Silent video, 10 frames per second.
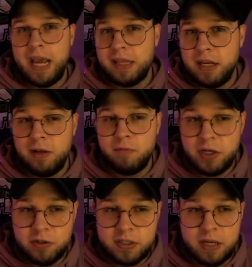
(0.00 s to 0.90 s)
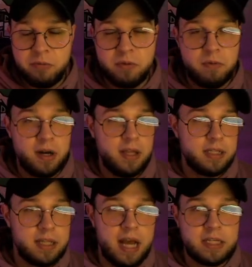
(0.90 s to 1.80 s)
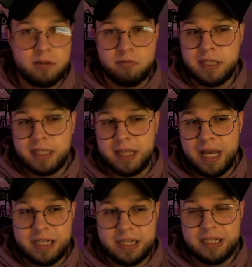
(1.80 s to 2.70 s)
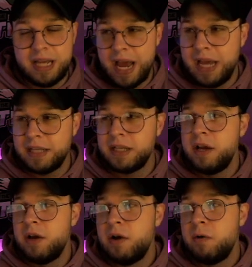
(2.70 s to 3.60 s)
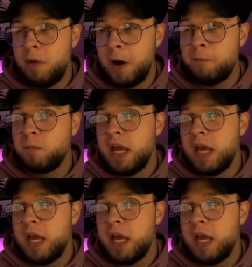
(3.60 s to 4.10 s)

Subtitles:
Anthony Richardson with one of these last 3 selections as well.